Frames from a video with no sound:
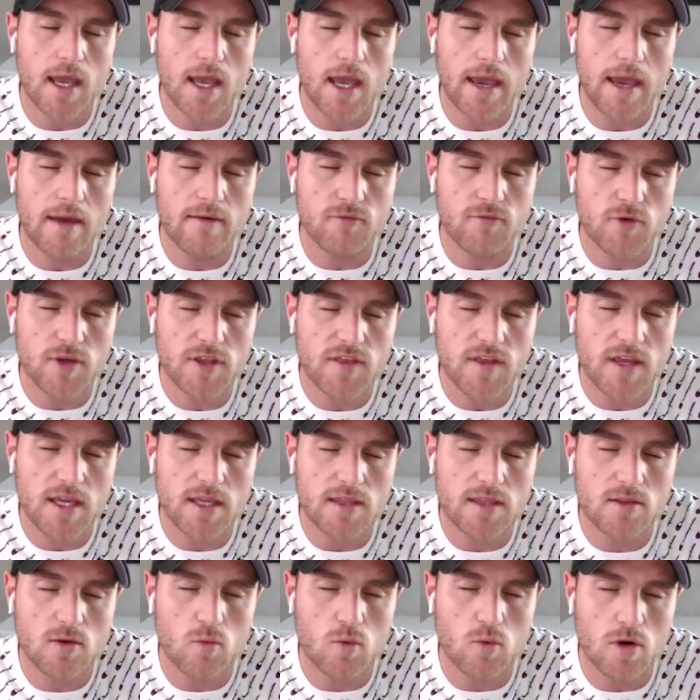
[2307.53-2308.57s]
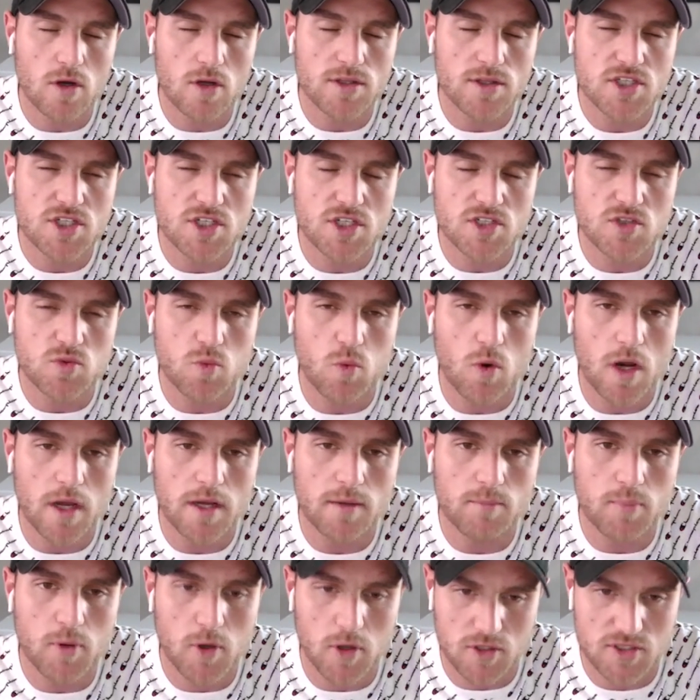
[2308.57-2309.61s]
everything in the world is just
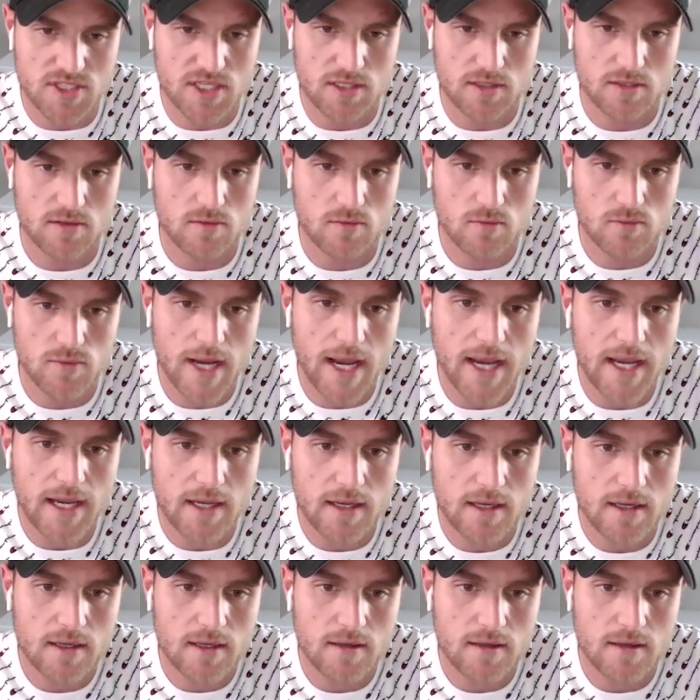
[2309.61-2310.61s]
one person, right?